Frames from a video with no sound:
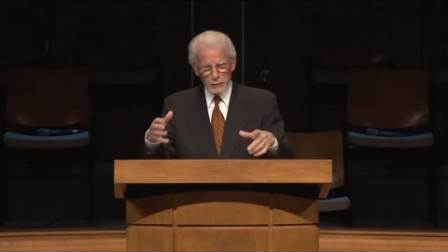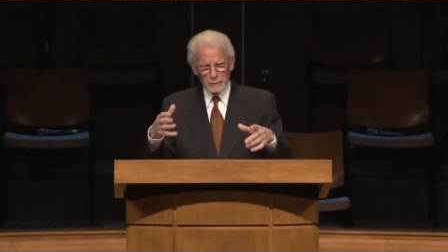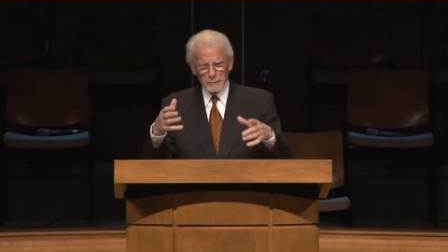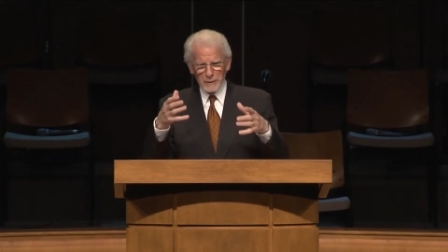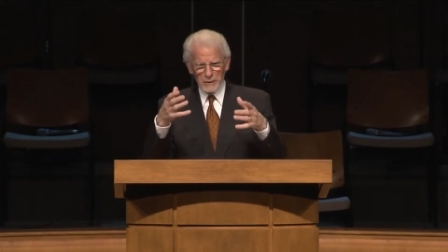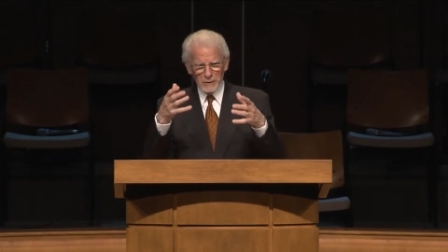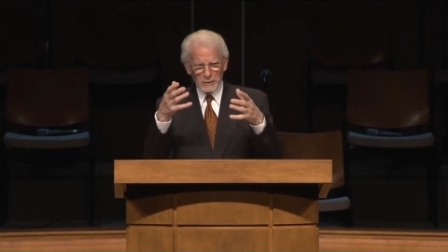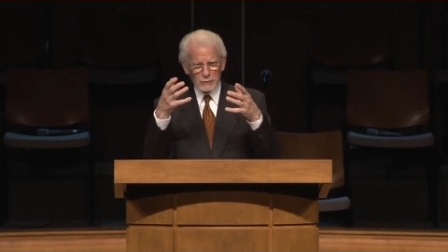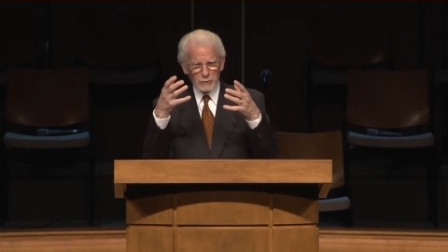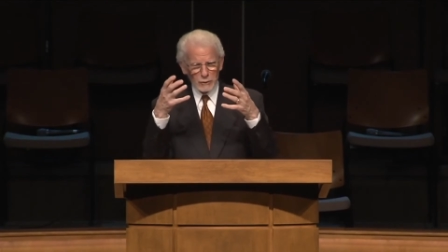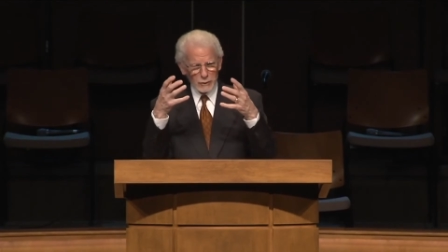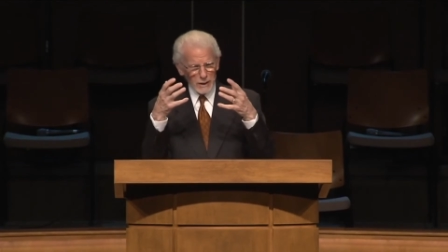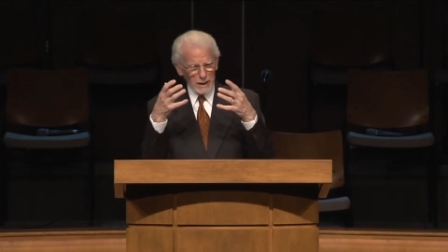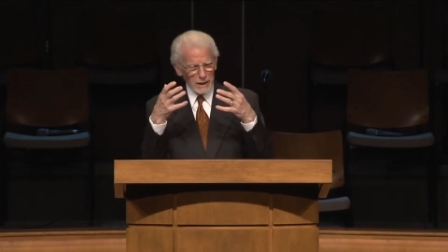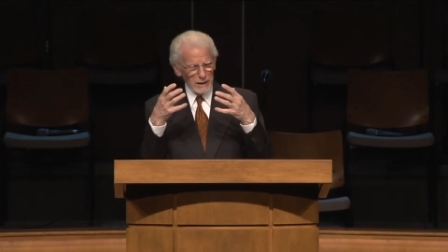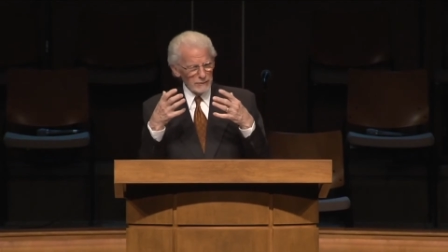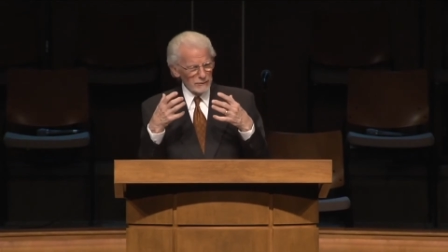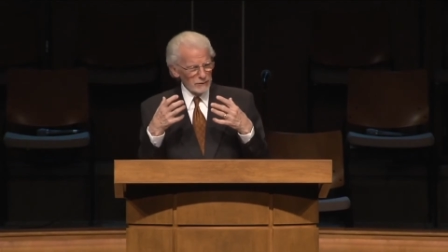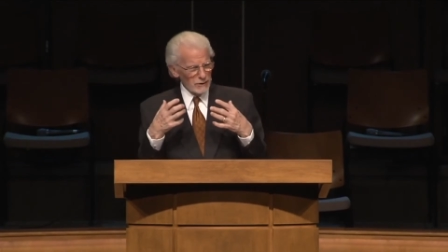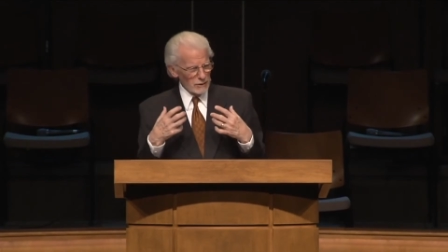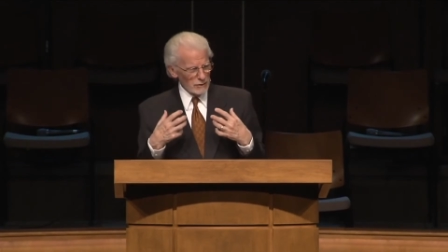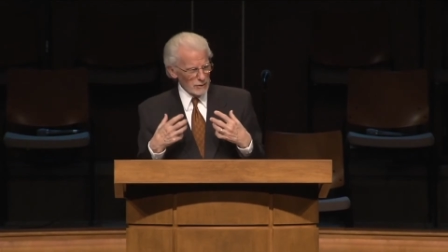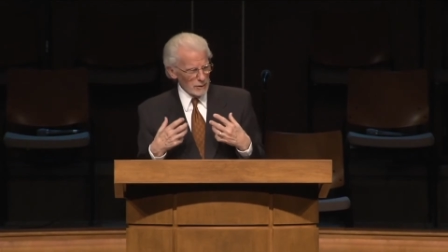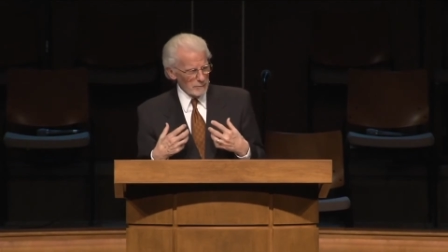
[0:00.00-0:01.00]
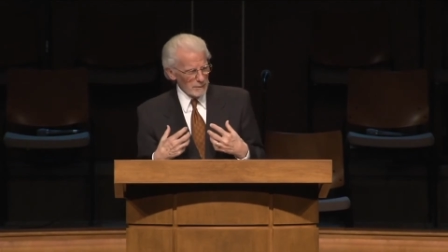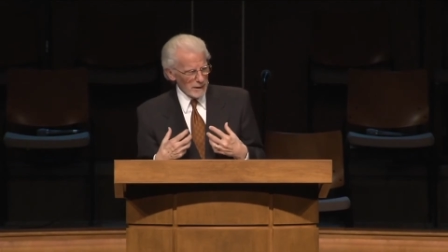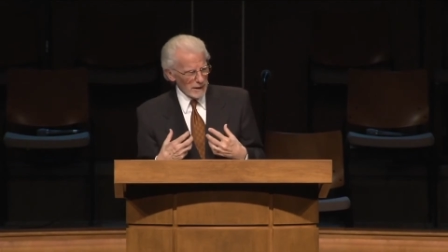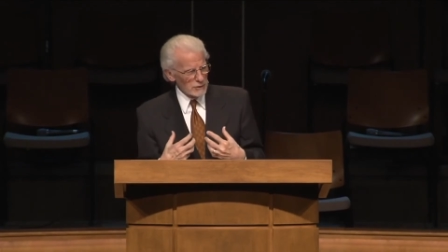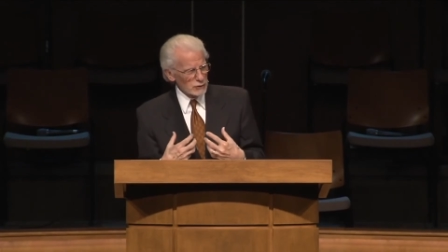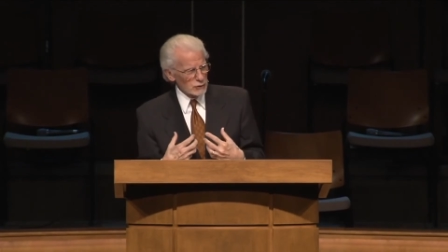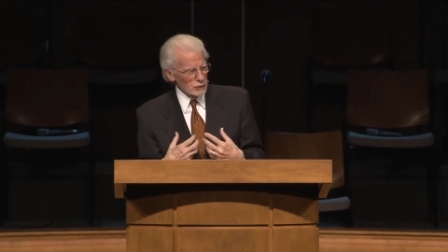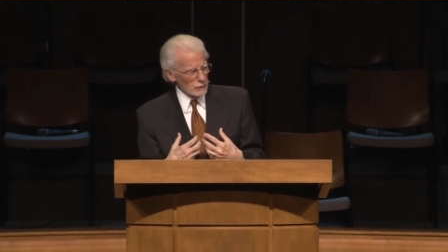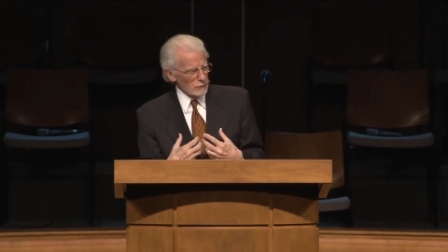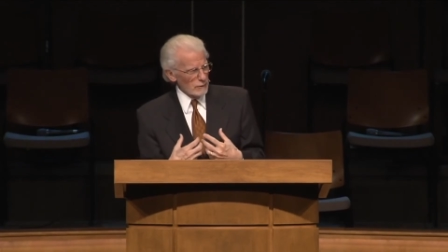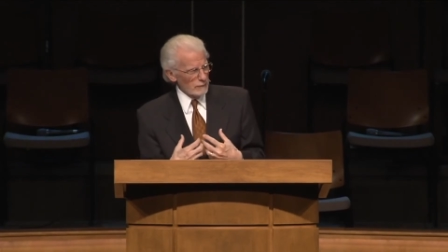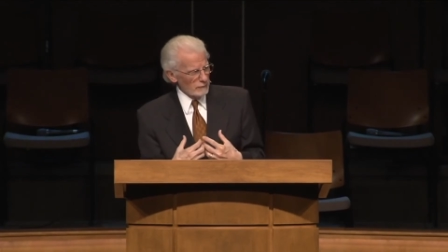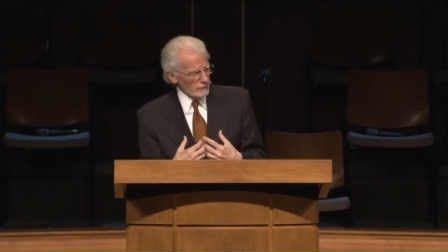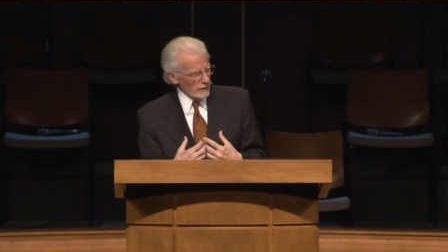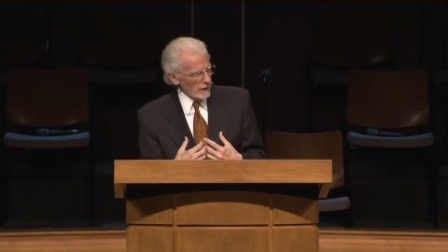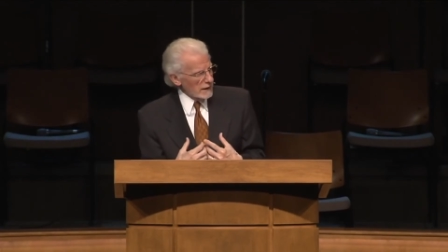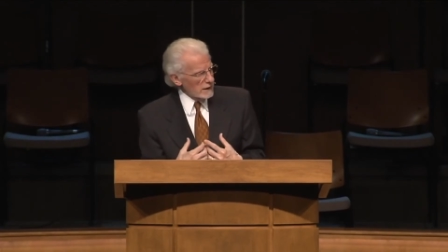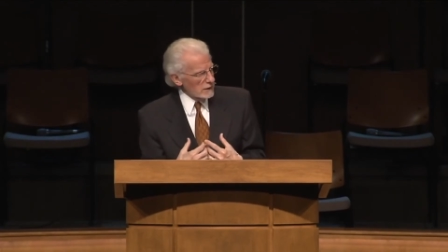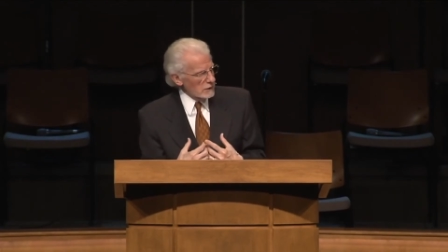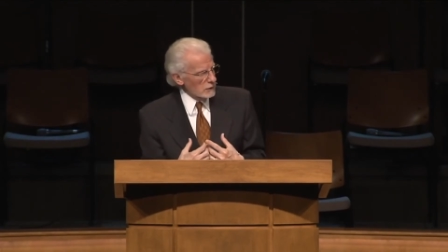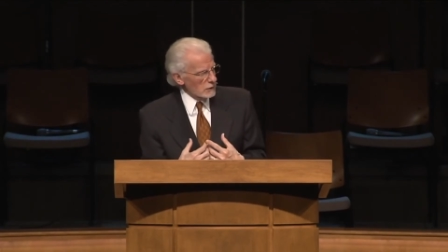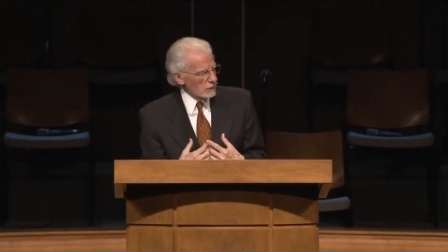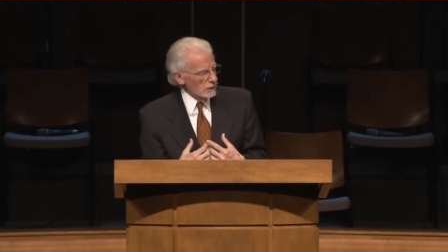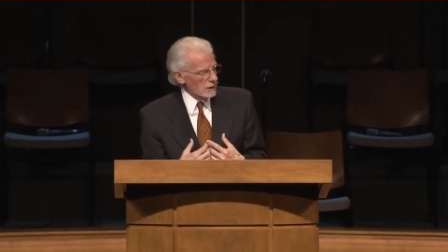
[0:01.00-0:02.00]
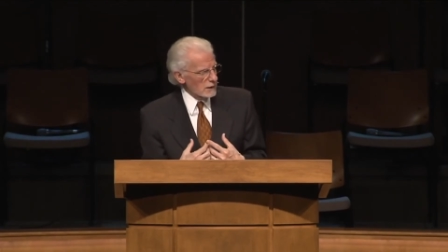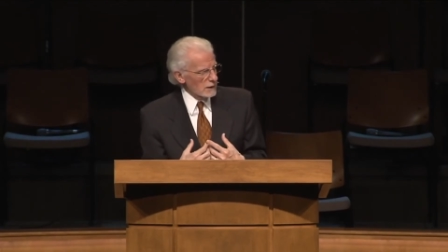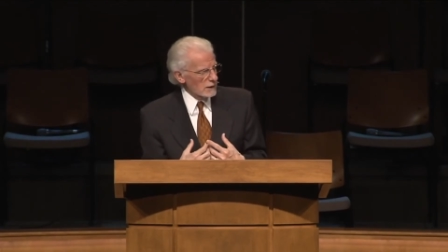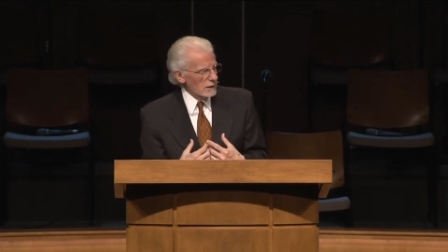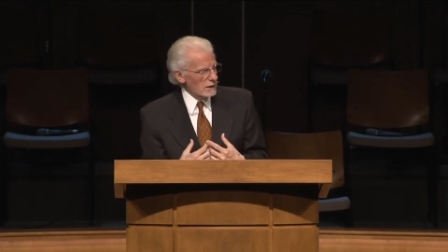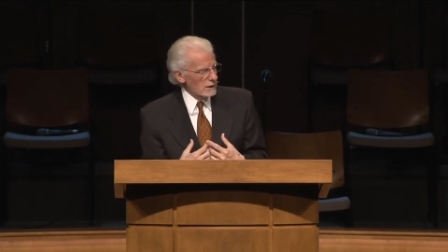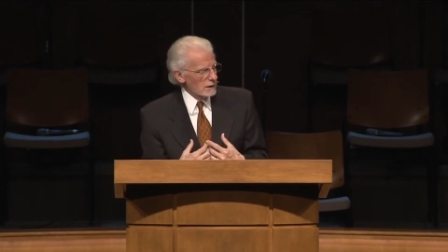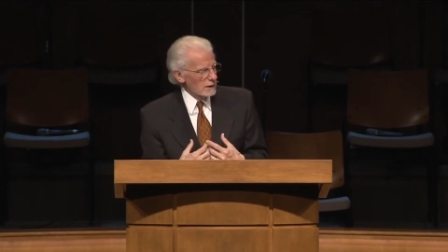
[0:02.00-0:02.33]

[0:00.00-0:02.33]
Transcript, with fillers: spiritual gift is a measure of faith.